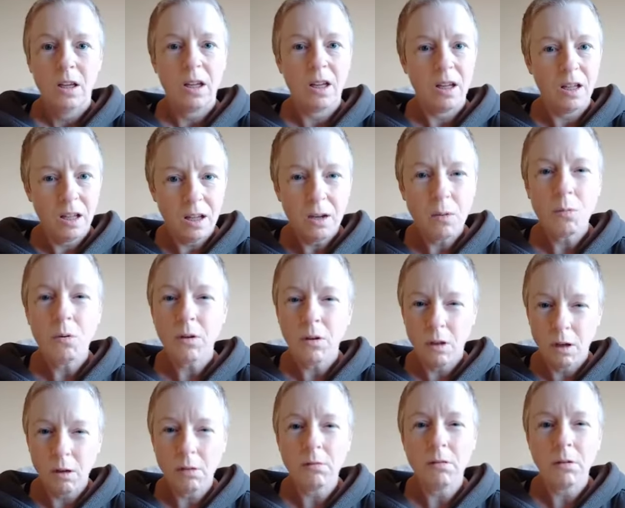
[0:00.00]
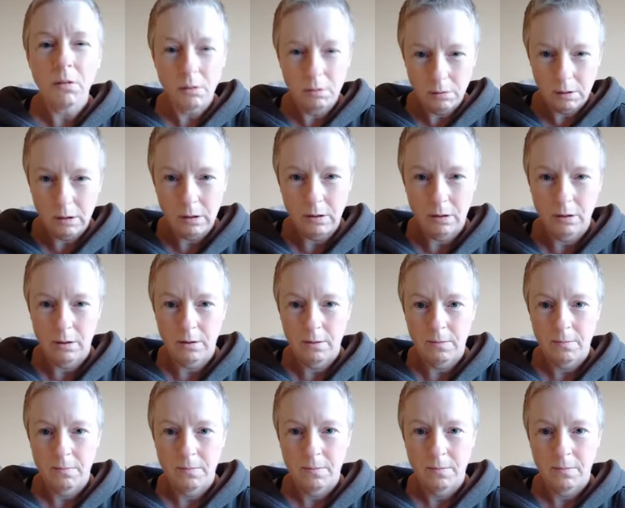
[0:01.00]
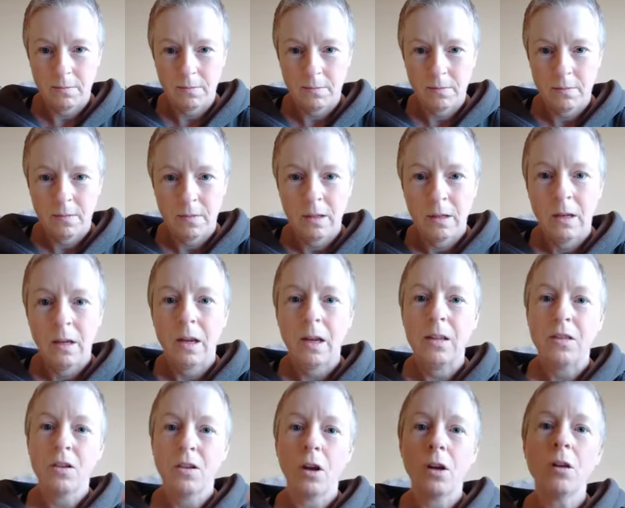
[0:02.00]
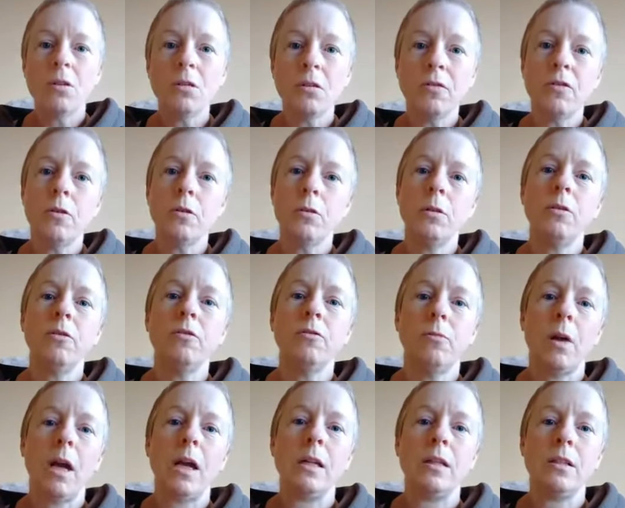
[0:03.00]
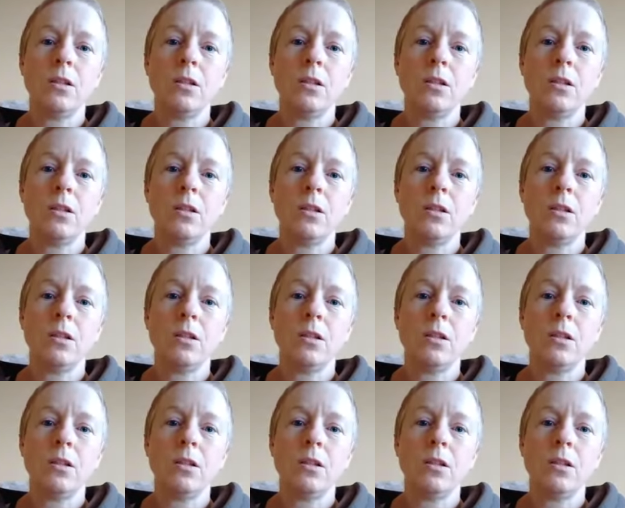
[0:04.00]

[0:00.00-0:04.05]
I would go do it. And those of you who've made